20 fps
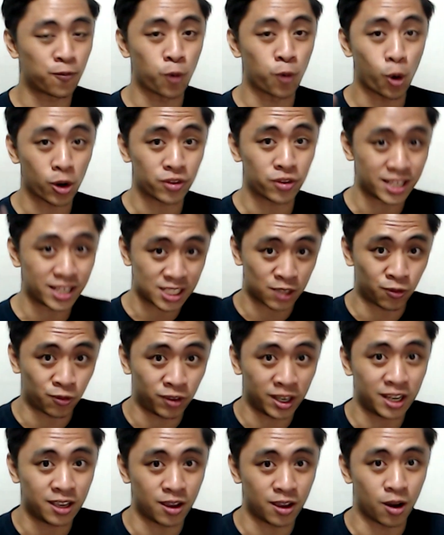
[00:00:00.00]
for this
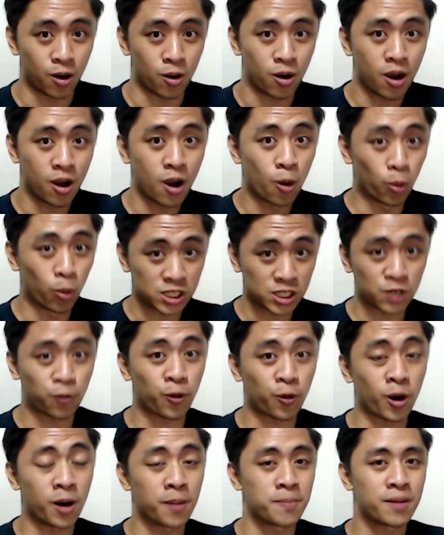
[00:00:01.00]
video was
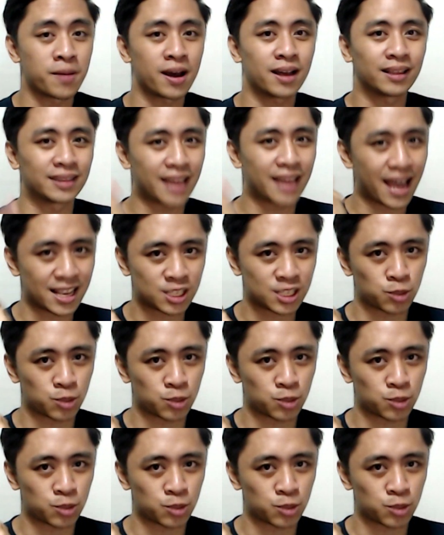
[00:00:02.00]
from last